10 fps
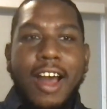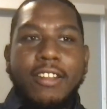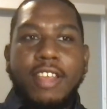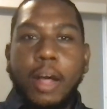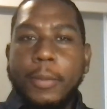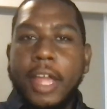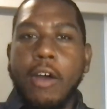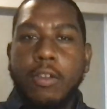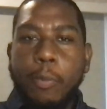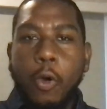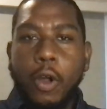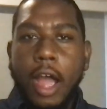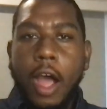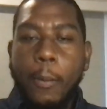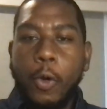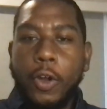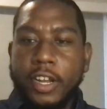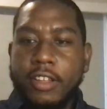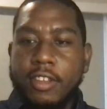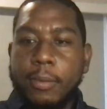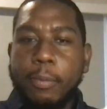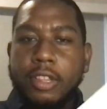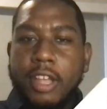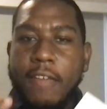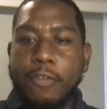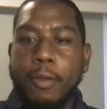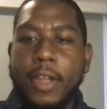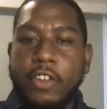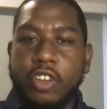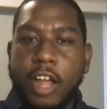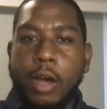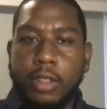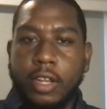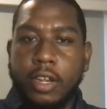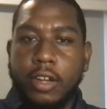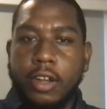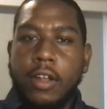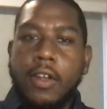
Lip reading: Tell me, how important is it to put the information out there